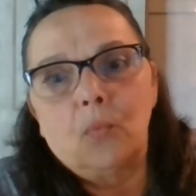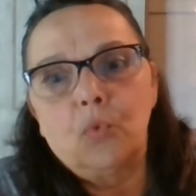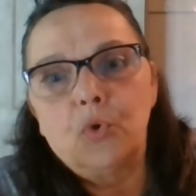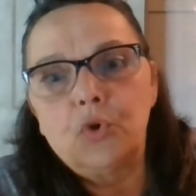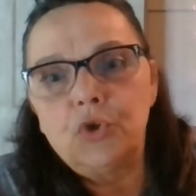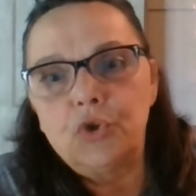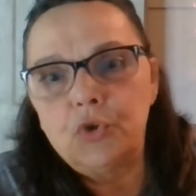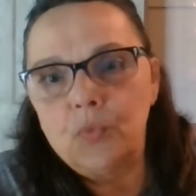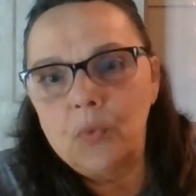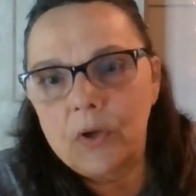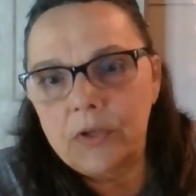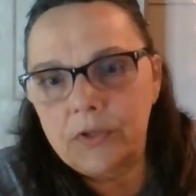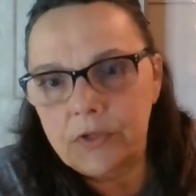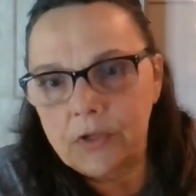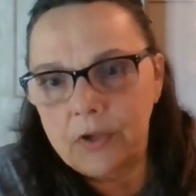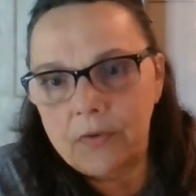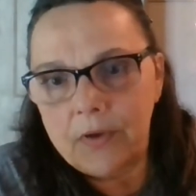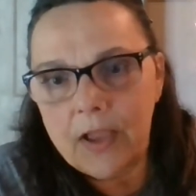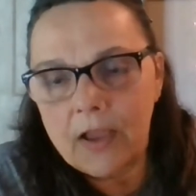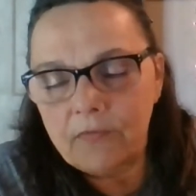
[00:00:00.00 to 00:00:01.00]
Would you want to
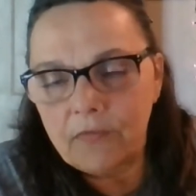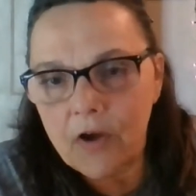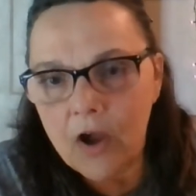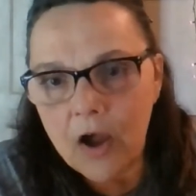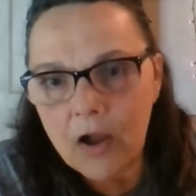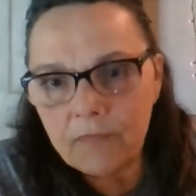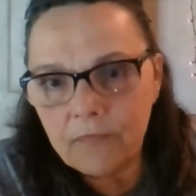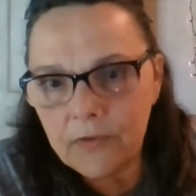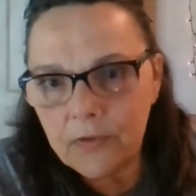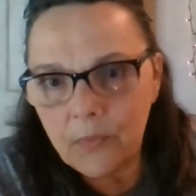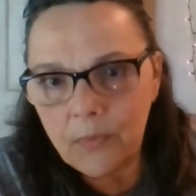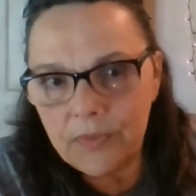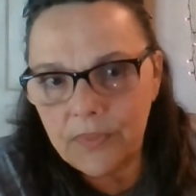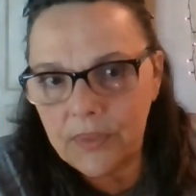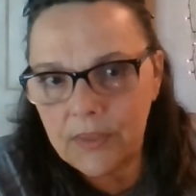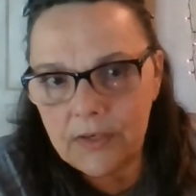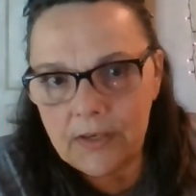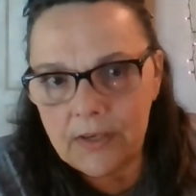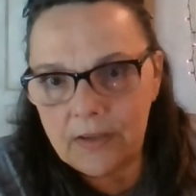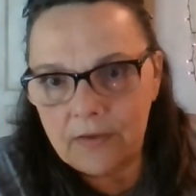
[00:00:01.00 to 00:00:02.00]
go have coffee with
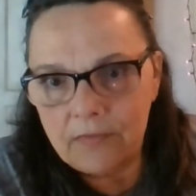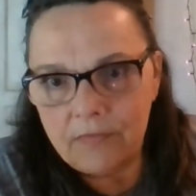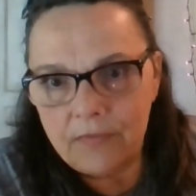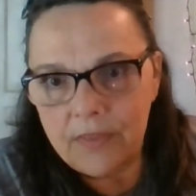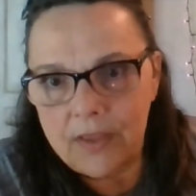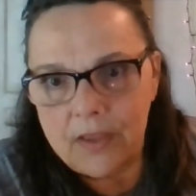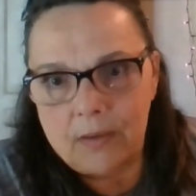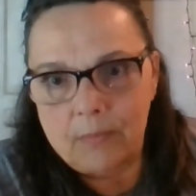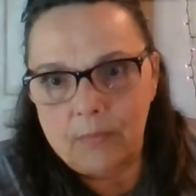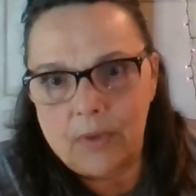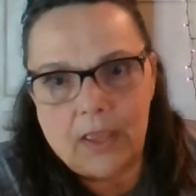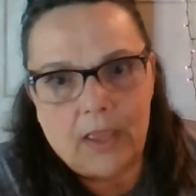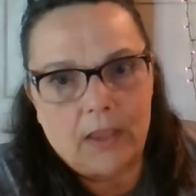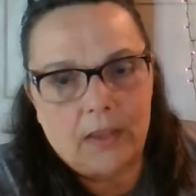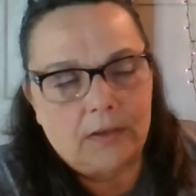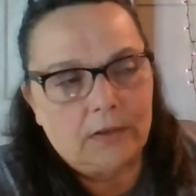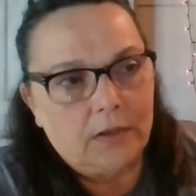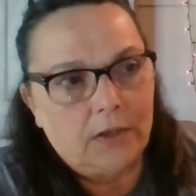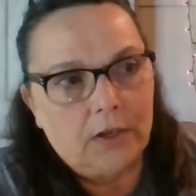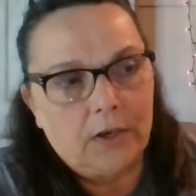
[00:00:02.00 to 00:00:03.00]
any of them
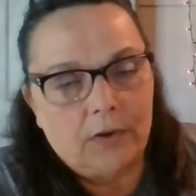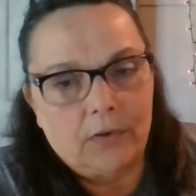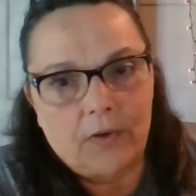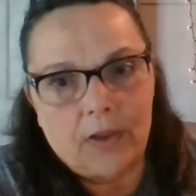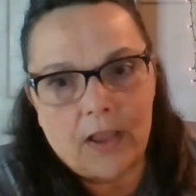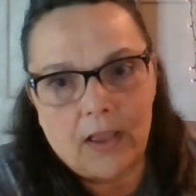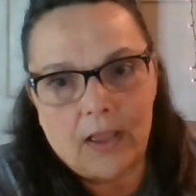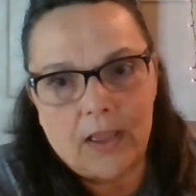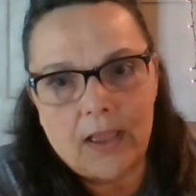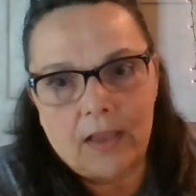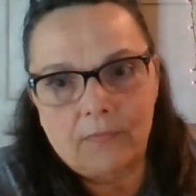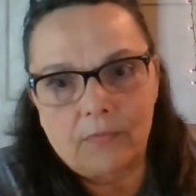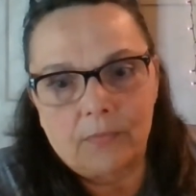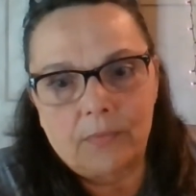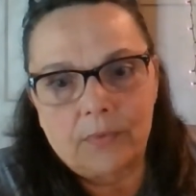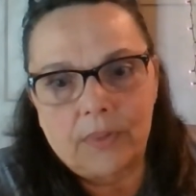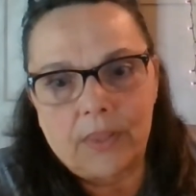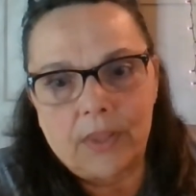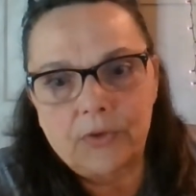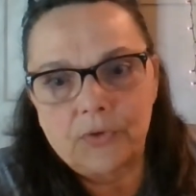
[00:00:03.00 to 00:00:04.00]
and you know have a
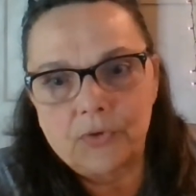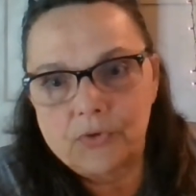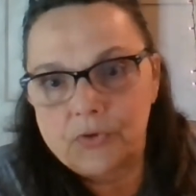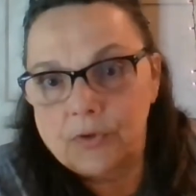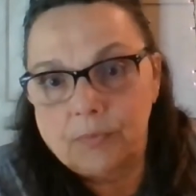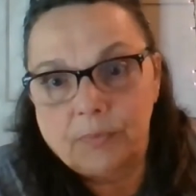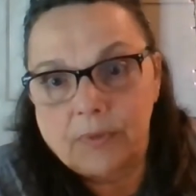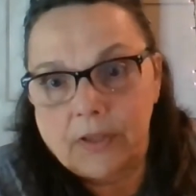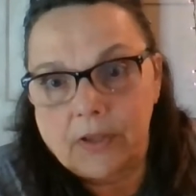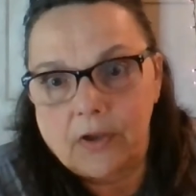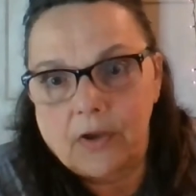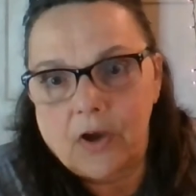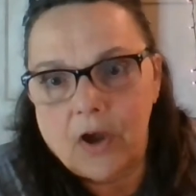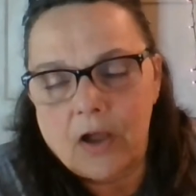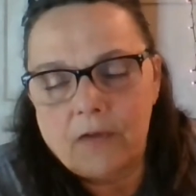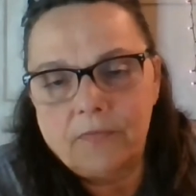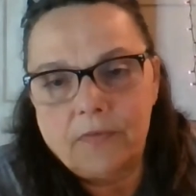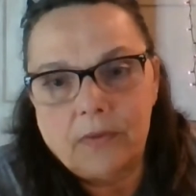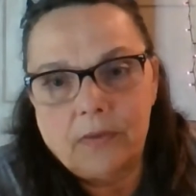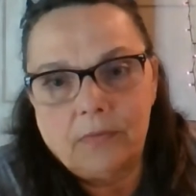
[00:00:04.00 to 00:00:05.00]
relationship like a
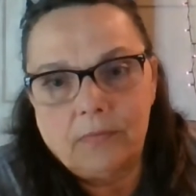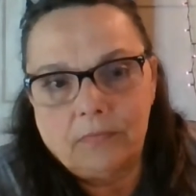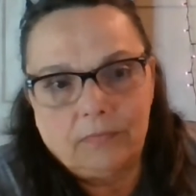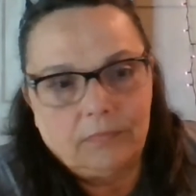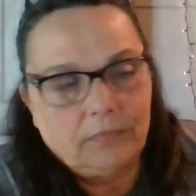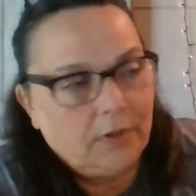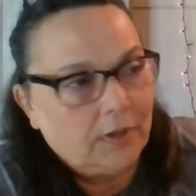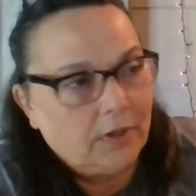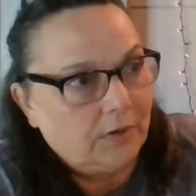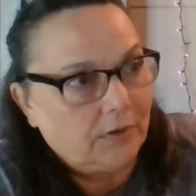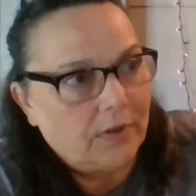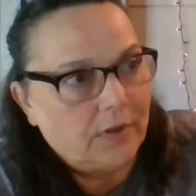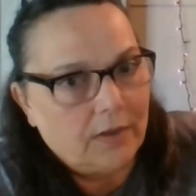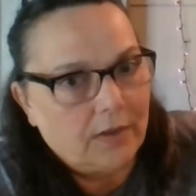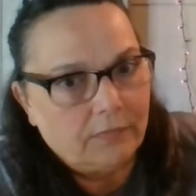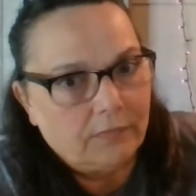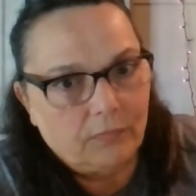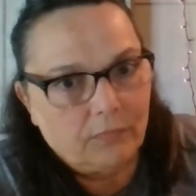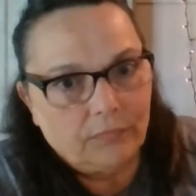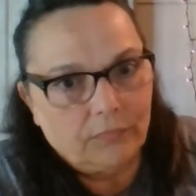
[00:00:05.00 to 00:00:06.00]
coffee, you know
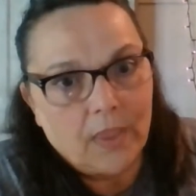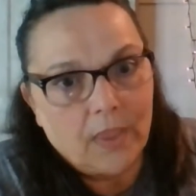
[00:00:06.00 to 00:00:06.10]
have?"